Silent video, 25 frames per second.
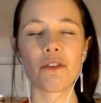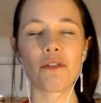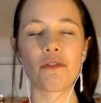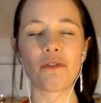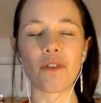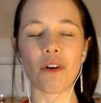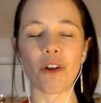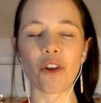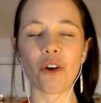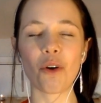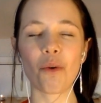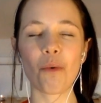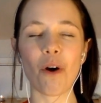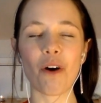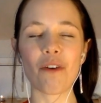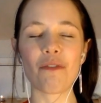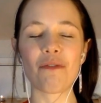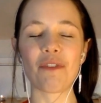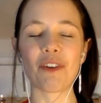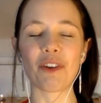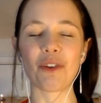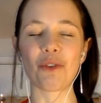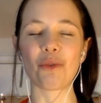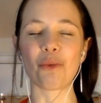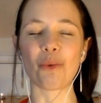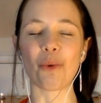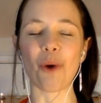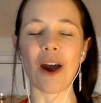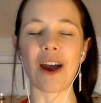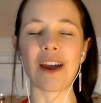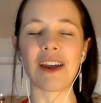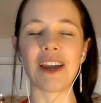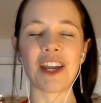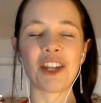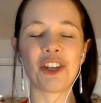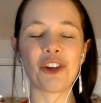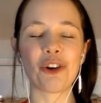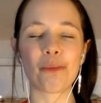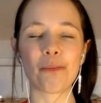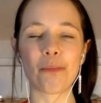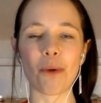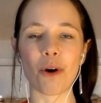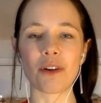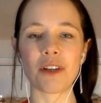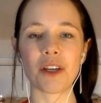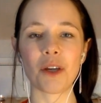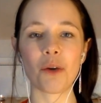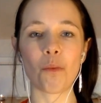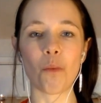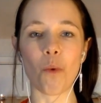follow what feels right in your
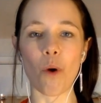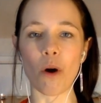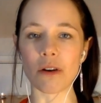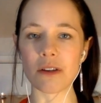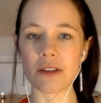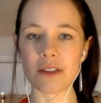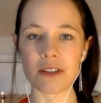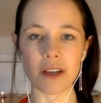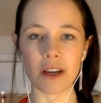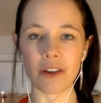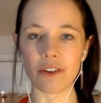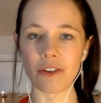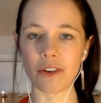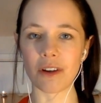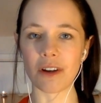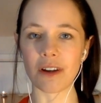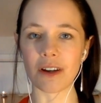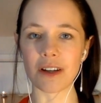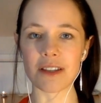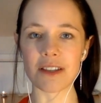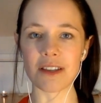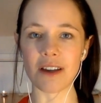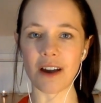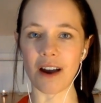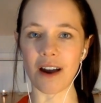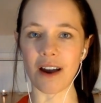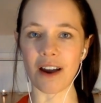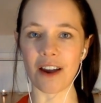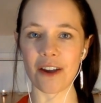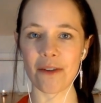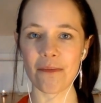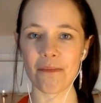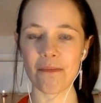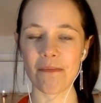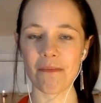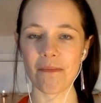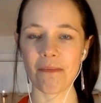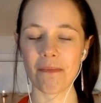body, one session at a time.